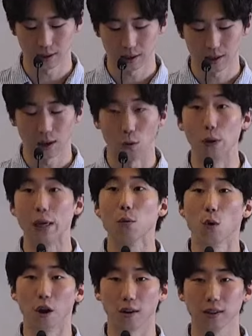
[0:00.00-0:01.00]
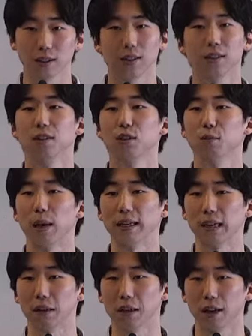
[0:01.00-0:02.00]
We want to make
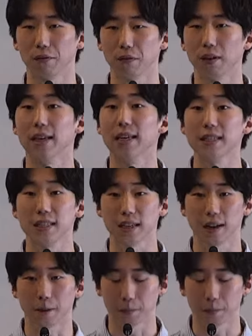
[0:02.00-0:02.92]
our life easier.